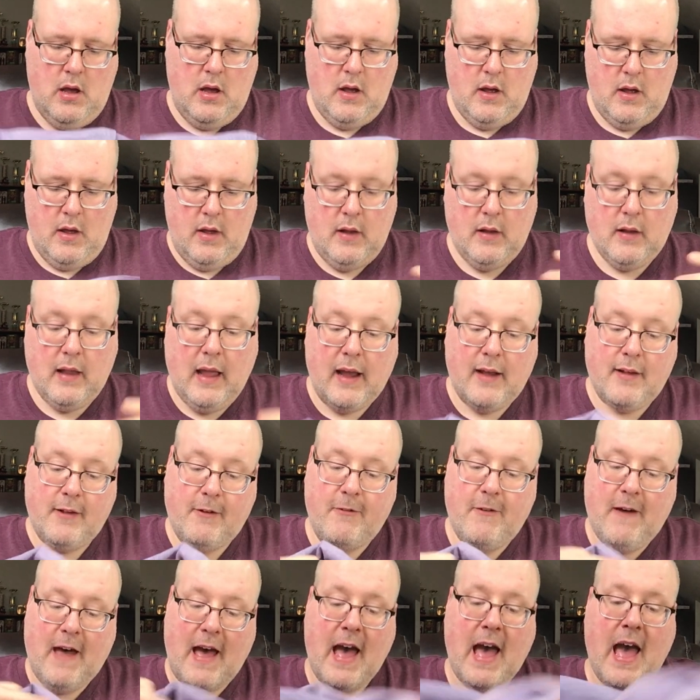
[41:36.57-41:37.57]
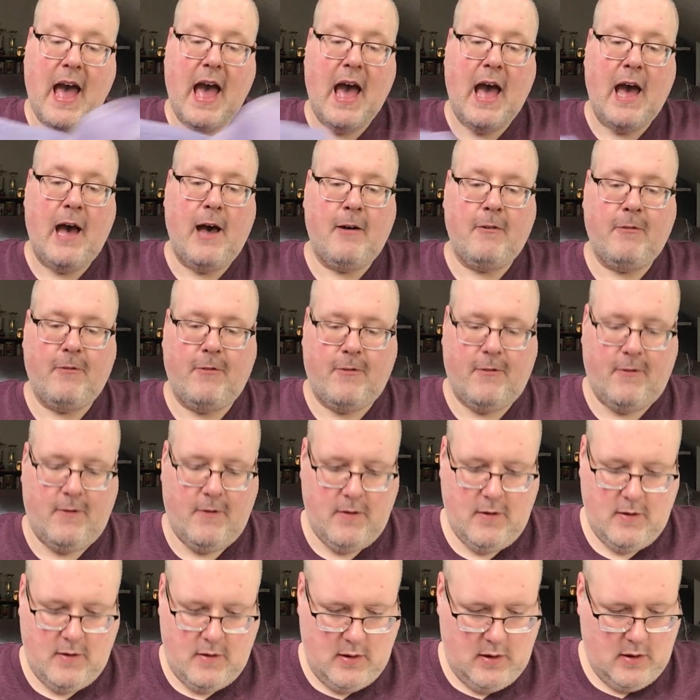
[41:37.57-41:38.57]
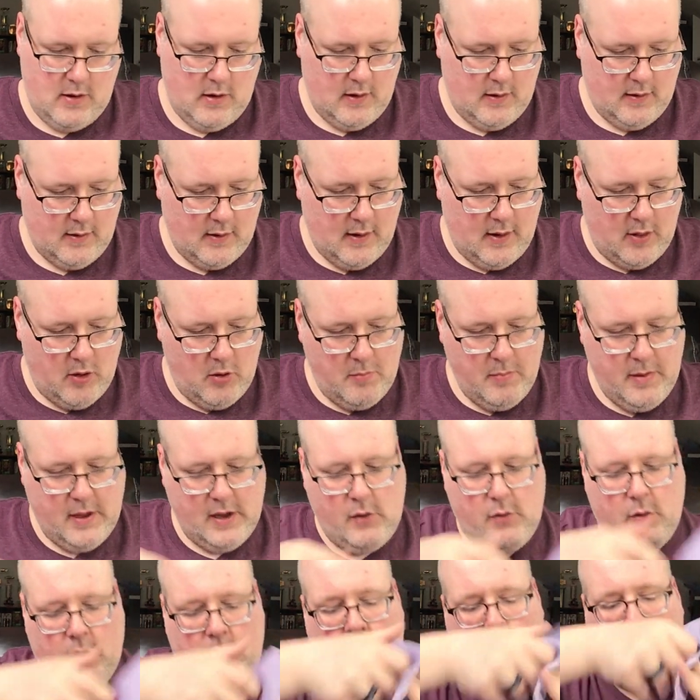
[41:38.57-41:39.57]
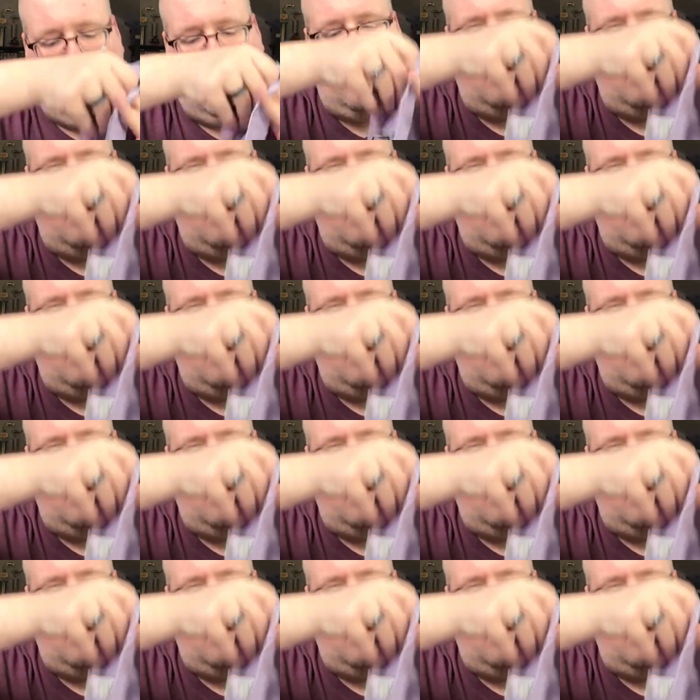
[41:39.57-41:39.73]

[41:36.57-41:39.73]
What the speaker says: and it takes a fat half. It's another big one.